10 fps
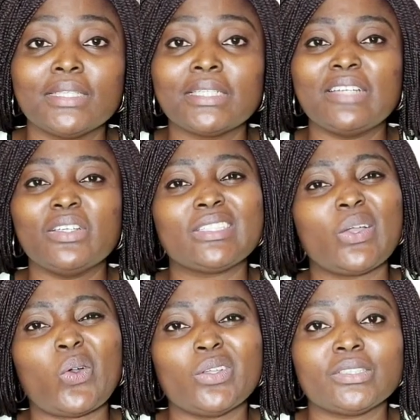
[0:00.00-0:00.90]
that
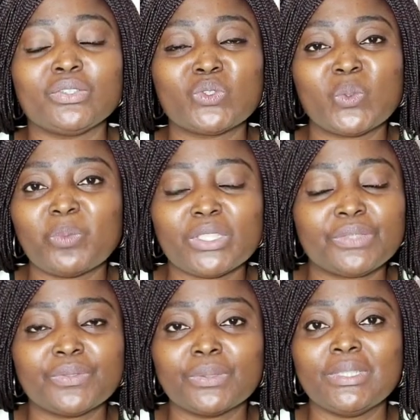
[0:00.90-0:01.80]
doesn't cut it so
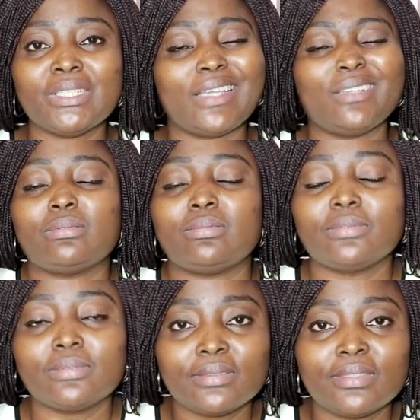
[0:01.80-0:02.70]
much for me. Like
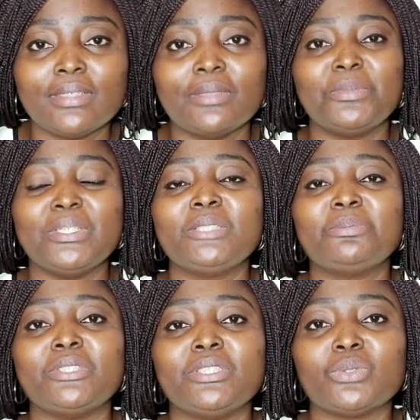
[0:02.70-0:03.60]
being
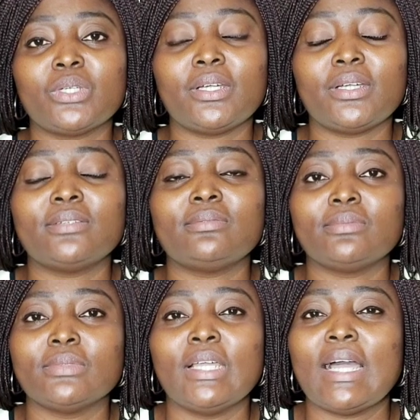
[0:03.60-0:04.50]
spiritual,
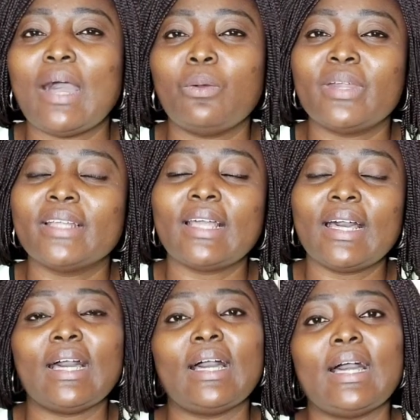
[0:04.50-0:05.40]
I would
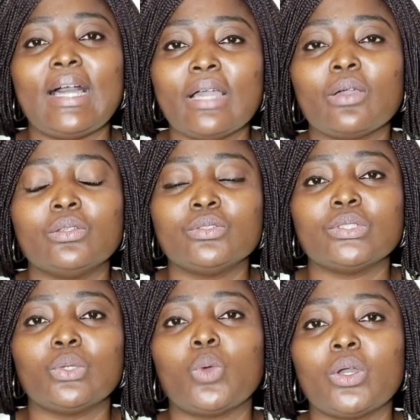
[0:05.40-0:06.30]
rather hang on
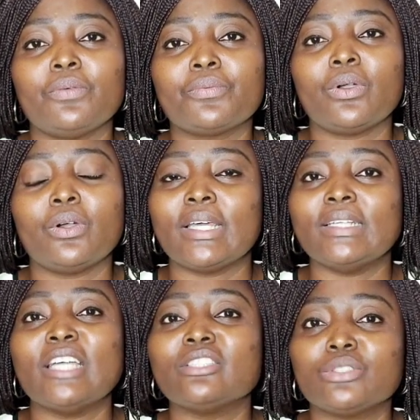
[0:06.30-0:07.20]
to the word of God,
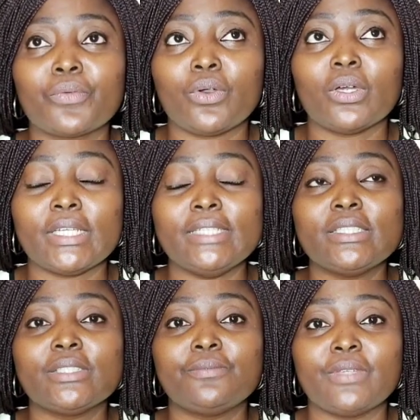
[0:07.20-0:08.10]
and that's the word
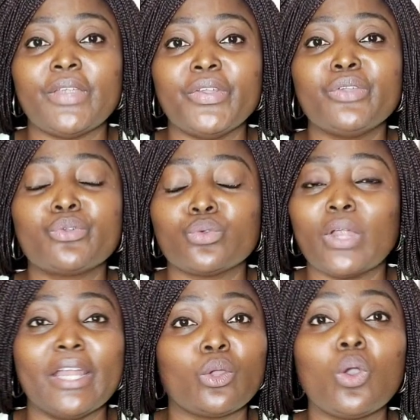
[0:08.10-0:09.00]
is very true
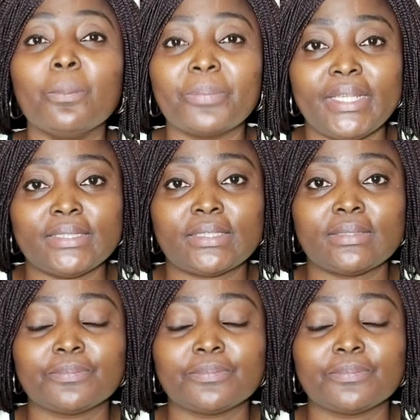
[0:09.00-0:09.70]
and complete.